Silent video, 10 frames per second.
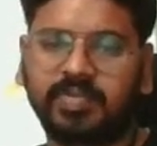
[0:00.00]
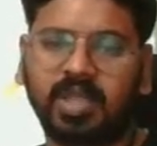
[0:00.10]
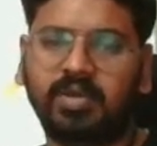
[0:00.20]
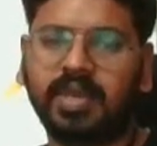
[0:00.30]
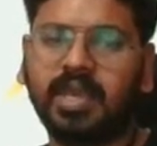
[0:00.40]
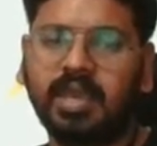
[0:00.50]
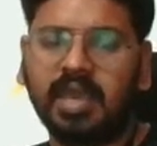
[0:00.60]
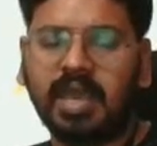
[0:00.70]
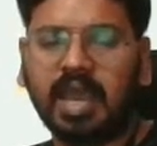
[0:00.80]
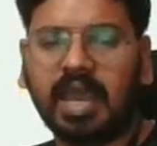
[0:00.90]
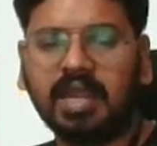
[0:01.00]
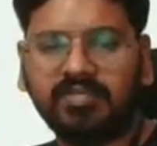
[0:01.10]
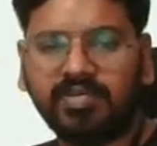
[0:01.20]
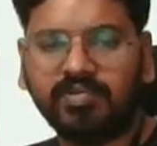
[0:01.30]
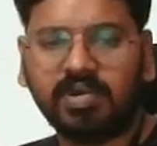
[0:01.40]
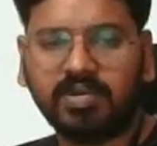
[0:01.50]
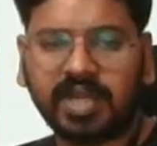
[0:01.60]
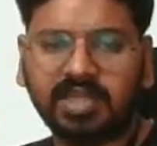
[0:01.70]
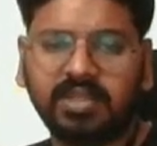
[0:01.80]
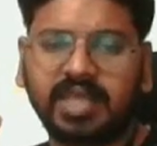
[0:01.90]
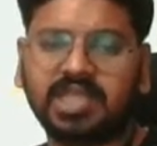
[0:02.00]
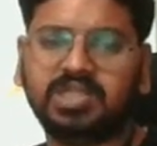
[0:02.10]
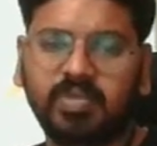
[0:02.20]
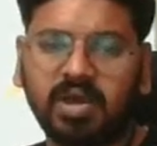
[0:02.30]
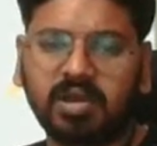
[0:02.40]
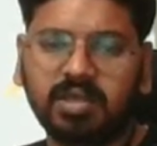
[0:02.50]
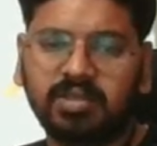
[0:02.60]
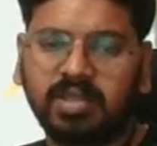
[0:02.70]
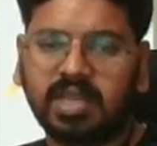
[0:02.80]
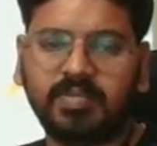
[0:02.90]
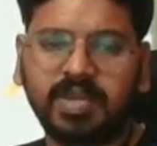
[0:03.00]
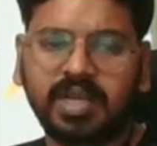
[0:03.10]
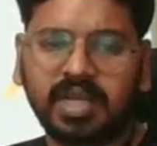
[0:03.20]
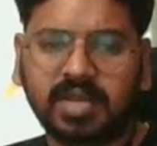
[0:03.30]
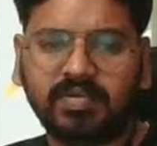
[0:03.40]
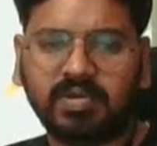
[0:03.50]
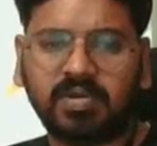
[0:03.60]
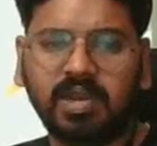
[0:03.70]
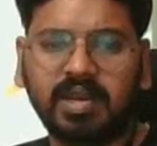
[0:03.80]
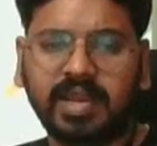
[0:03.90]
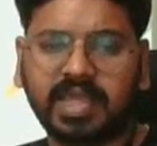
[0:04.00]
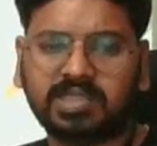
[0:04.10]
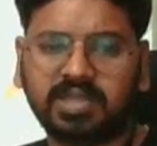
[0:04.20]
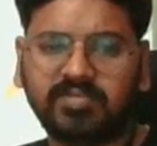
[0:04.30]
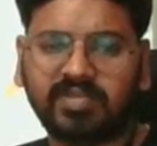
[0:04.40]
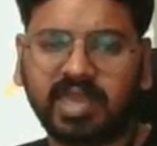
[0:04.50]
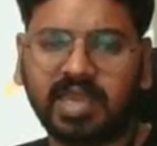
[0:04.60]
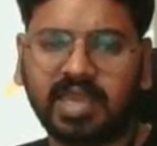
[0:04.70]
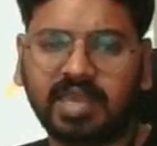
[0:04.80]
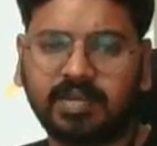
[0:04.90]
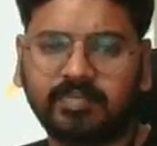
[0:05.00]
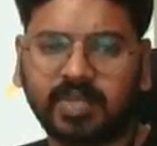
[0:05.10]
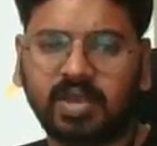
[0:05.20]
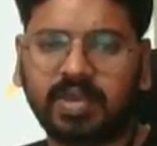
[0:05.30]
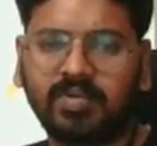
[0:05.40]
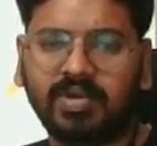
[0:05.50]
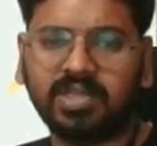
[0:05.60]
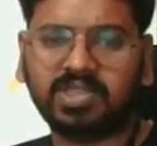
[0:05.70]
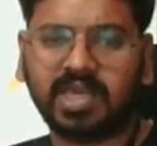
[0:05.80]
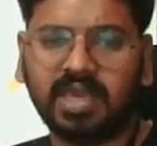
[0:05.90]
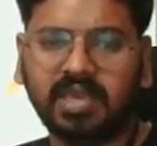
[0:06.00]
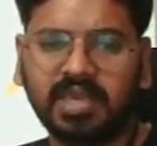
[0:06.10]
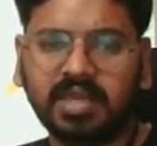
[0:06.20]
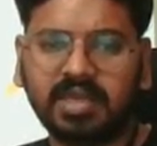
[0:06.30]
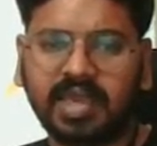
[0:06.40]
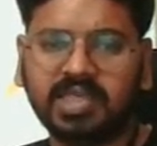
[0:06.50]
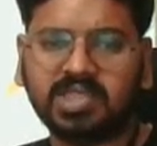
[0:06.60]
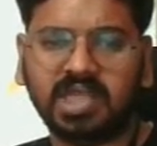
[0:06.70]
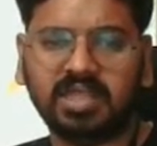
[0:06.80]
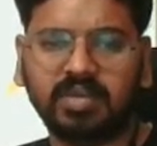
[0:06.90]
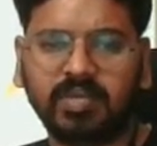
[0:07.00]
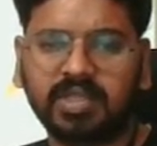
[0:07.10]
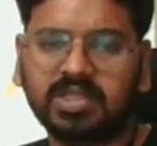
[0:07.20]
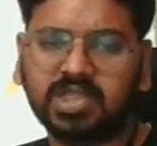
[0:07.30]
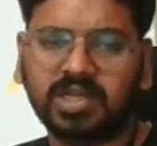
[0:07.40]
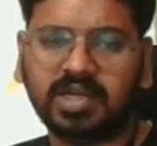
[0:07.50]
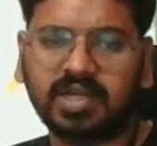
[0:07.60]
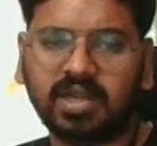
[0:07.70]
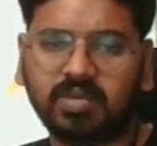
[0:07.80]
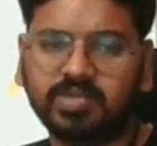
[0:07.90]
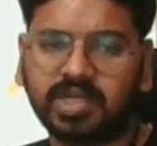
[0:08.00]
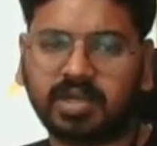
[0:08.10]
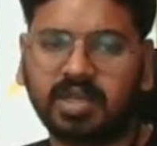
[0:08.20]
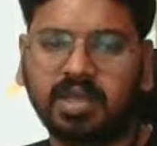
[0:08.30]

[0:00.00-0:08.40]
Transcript: Okay, and if you want to get the next block, then immediately you have to call next of k again. Okay, what is k here? K is nothing but the generator object.